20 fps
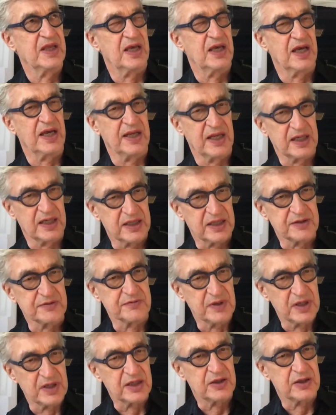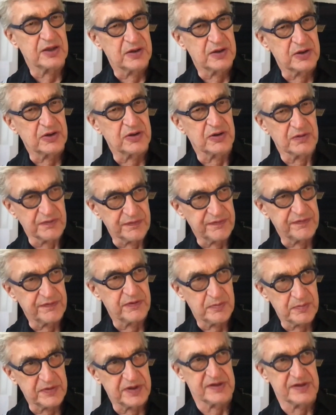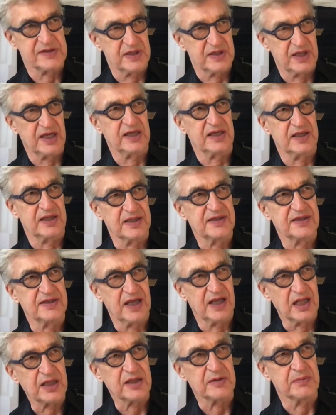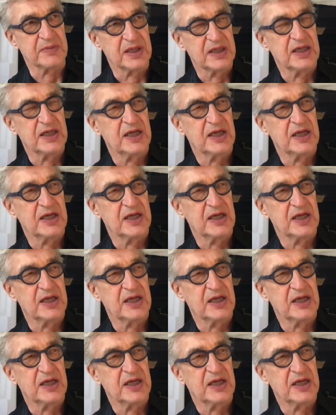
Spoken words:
and I can really confirm this, I can tell them,